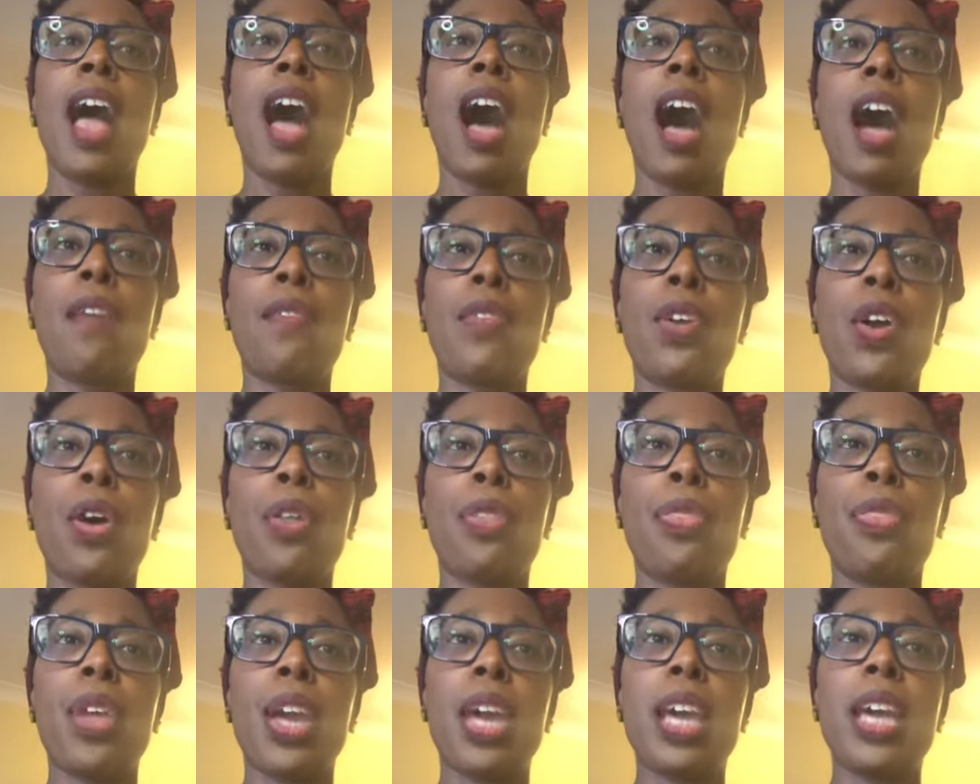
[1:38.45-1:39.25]
I've
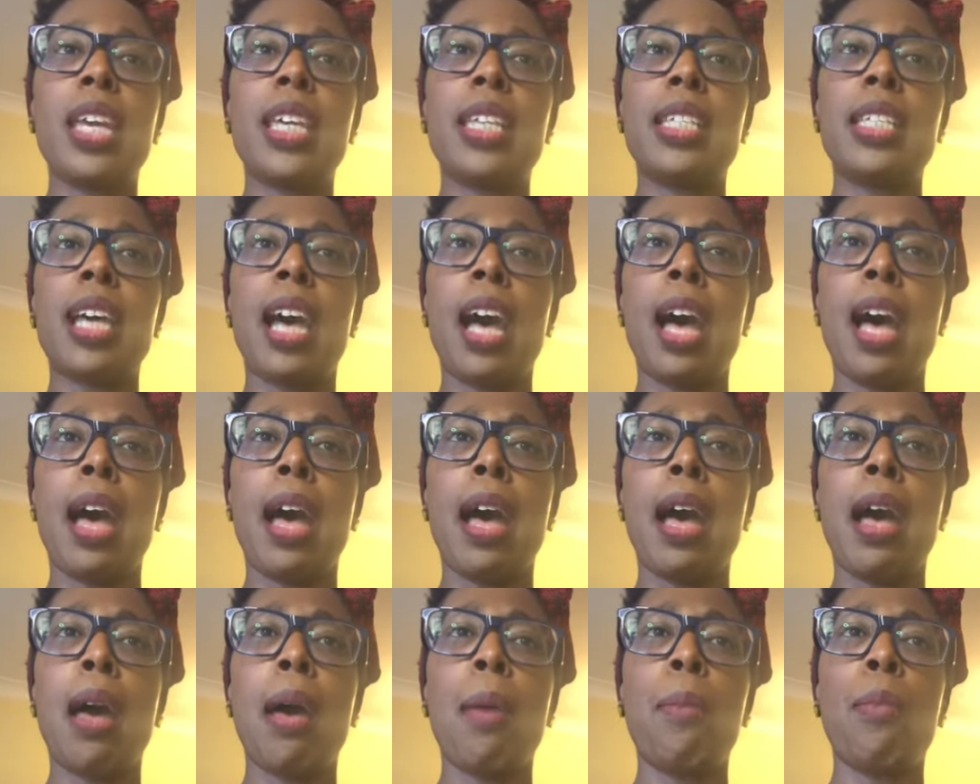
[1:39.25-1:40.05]
got these,
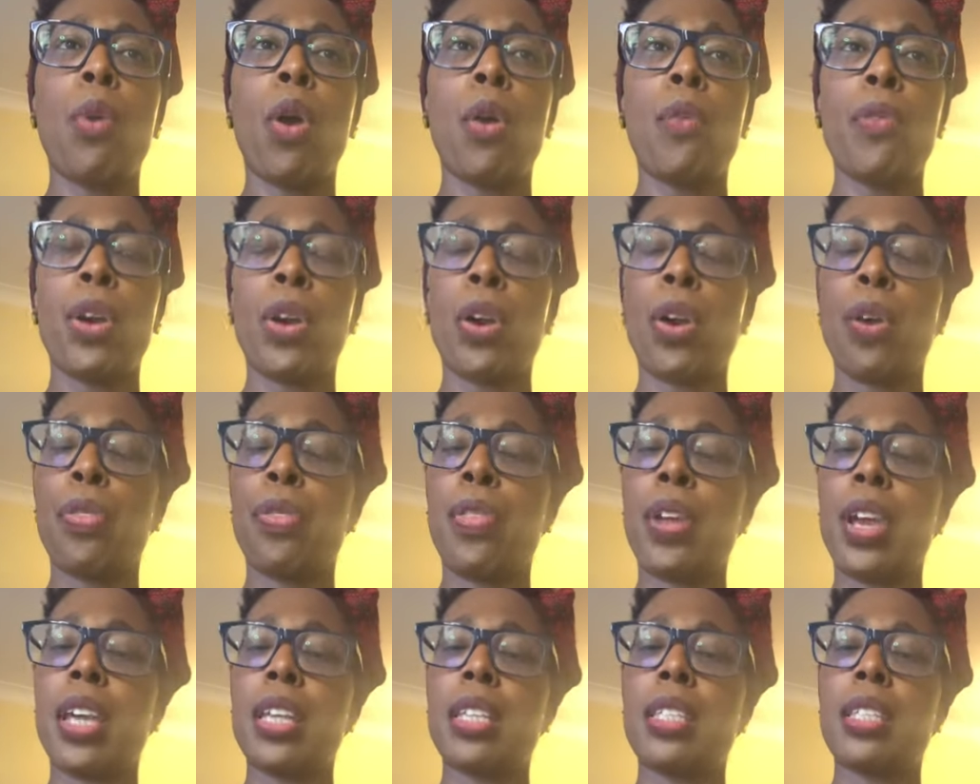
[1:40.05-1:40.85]
what have I got
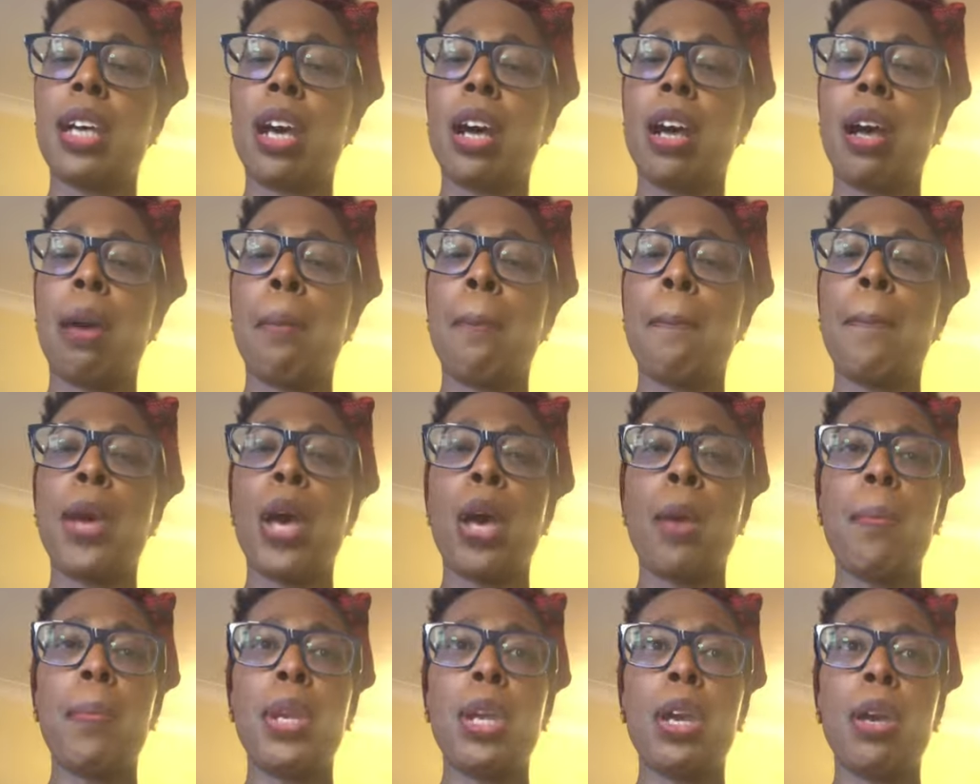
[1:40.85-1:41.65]
these are?
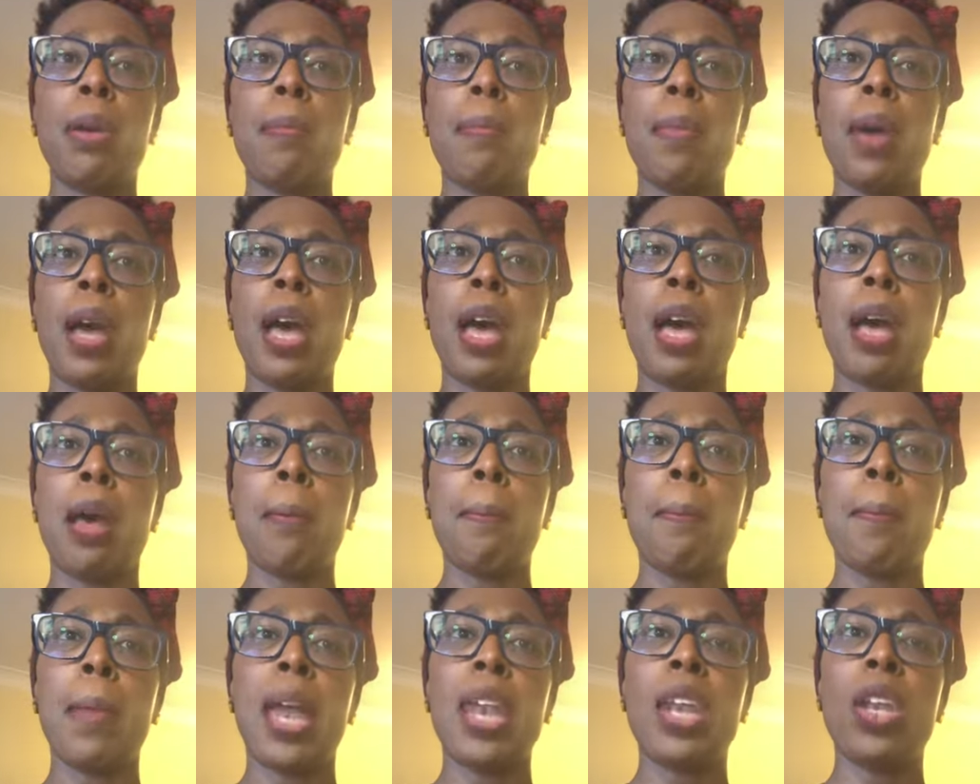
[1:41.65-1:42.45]
Birmingham
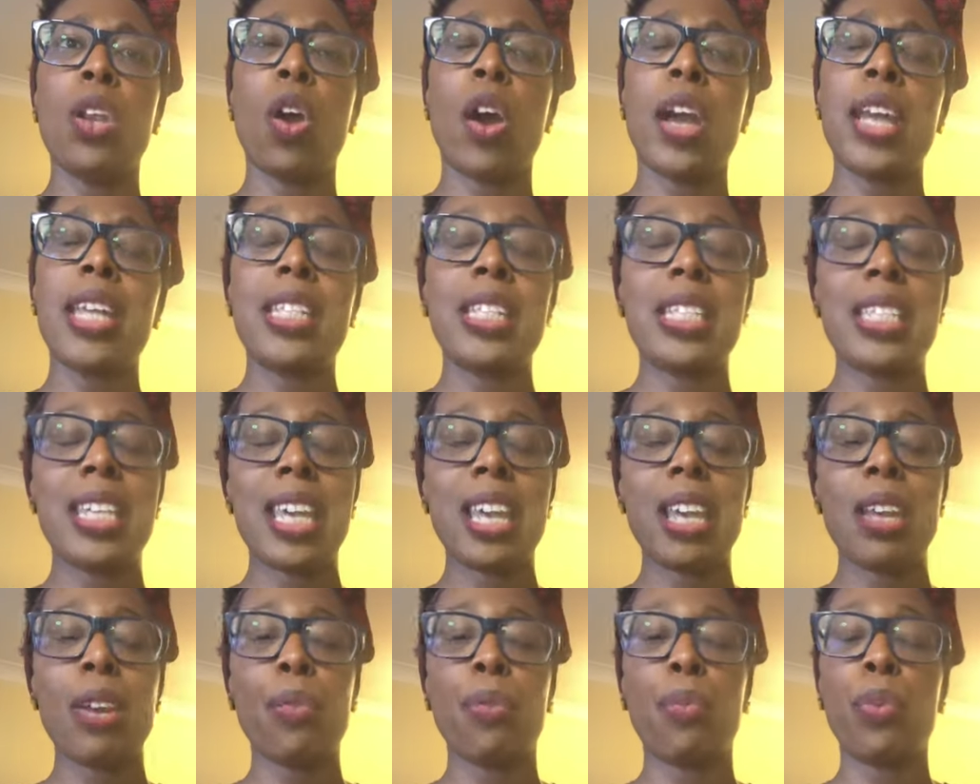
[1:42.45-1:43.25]

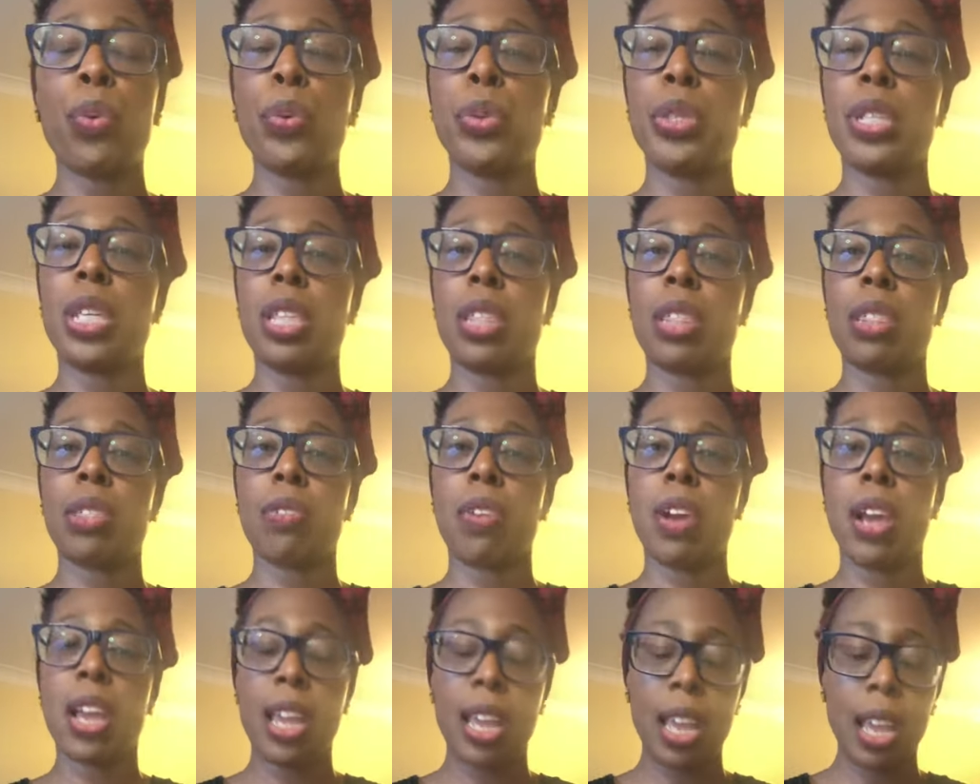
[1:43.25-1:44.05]

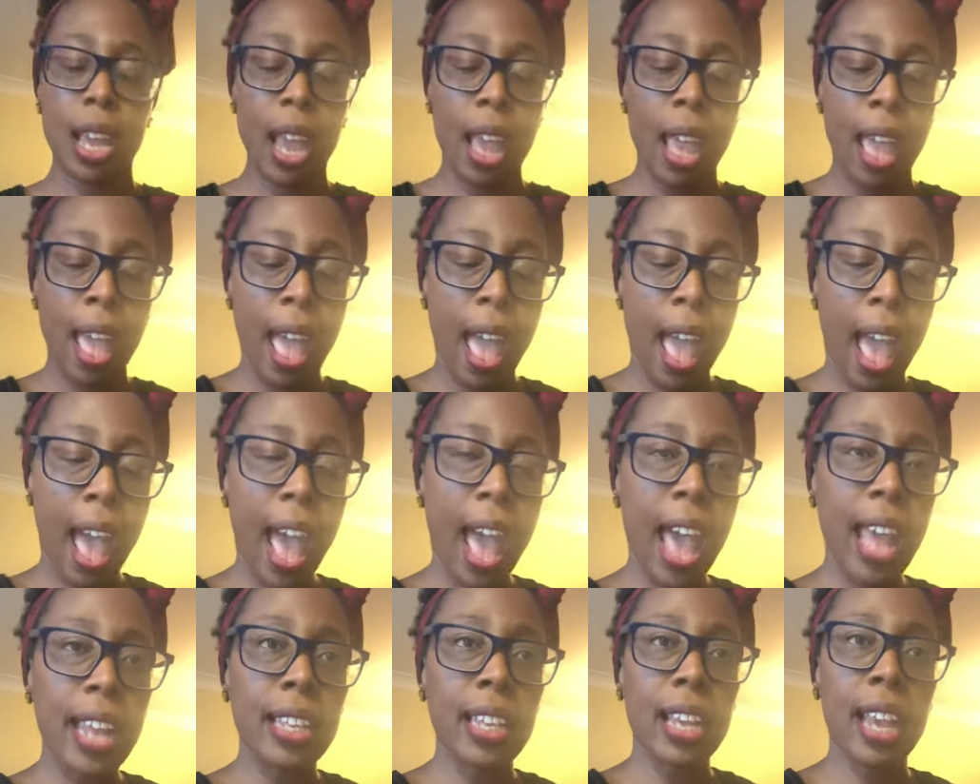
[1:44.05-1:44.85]
1943,
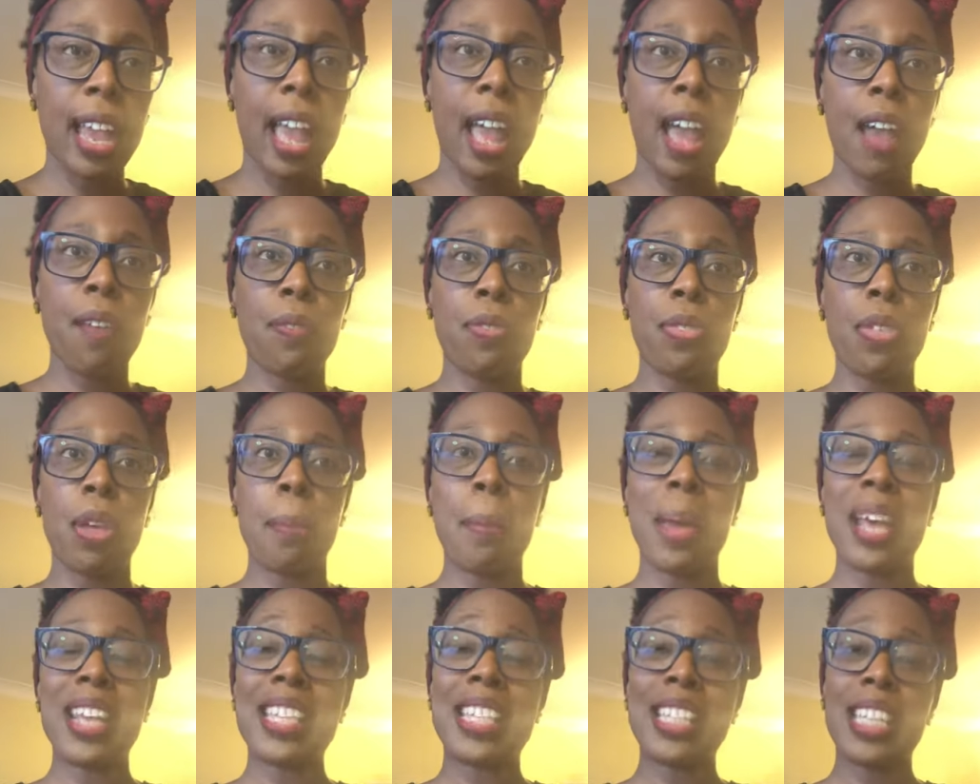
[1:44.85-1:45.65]
and I have
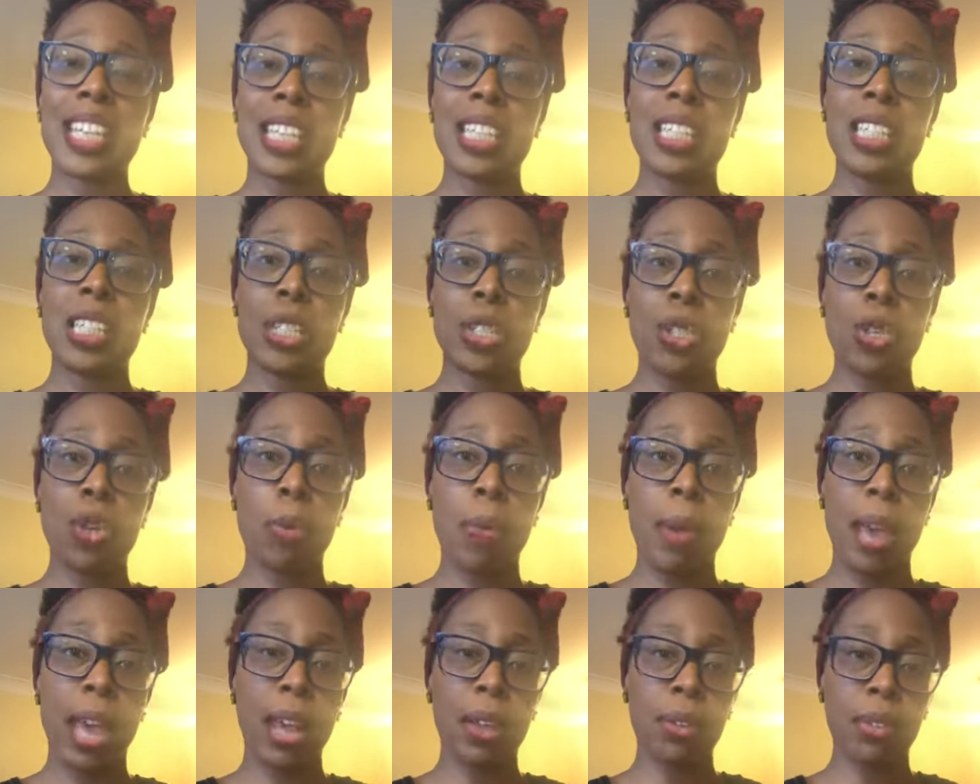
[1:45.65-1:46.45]
them at
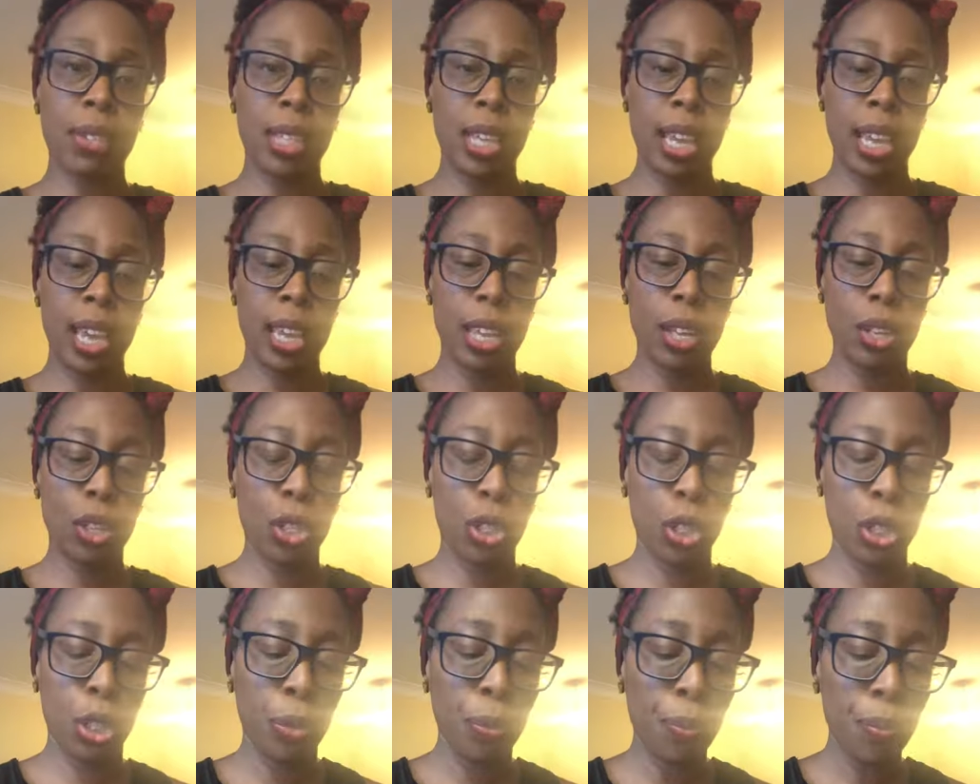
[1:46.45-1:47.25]
£62
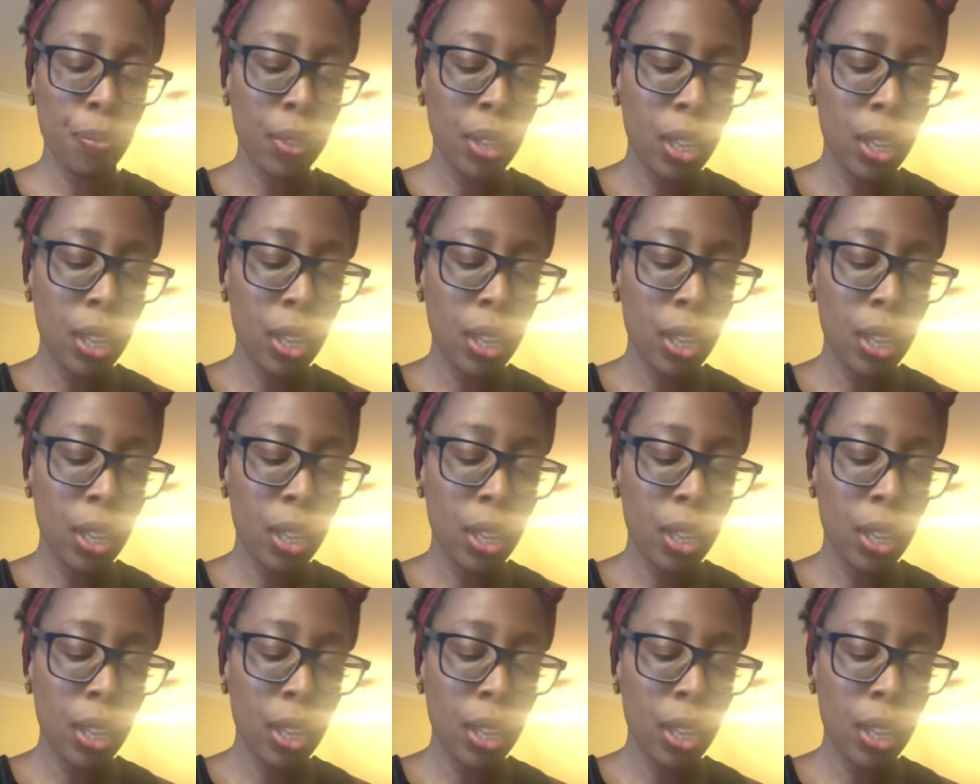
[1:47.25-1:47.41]
each.